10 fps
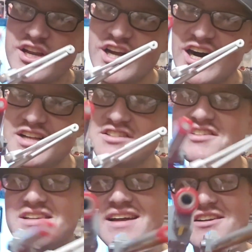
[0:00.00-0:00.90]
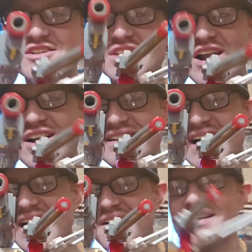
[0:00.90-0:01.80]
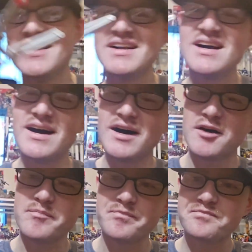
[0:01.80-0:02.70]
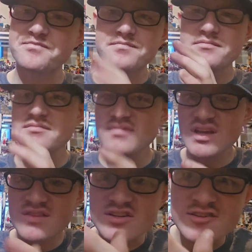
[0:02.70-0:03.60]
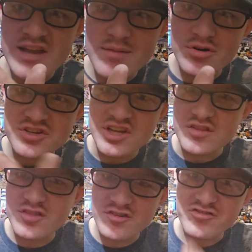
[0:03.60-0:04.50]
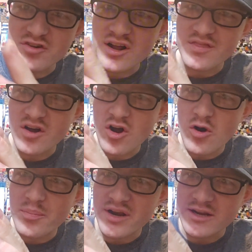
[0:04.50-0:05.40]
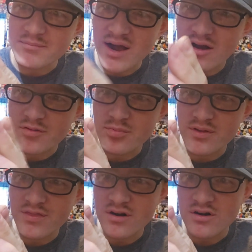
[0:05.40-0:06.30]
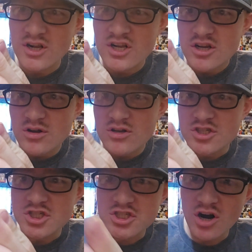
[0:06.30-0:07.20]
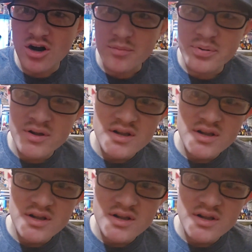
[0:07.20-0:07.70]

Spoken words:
guns that you're staring down, the saber teeth at the front, the opening mouth with their sharp,